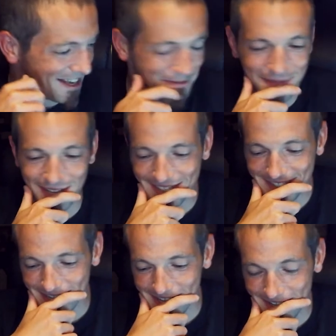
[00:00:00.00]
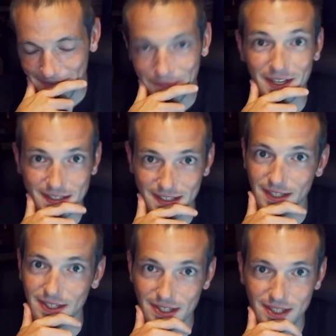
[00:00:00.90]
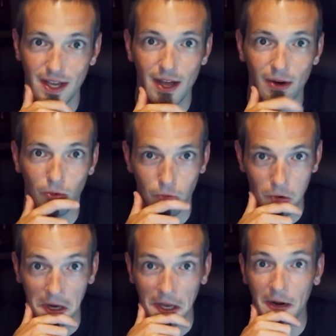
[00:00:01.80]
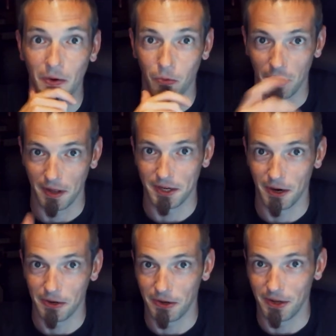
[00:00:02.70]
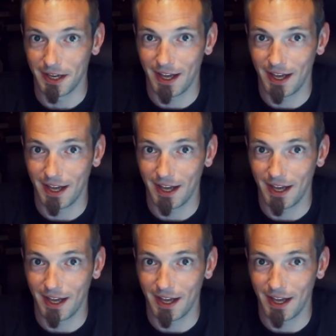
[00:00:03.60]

but this is really, really darn good.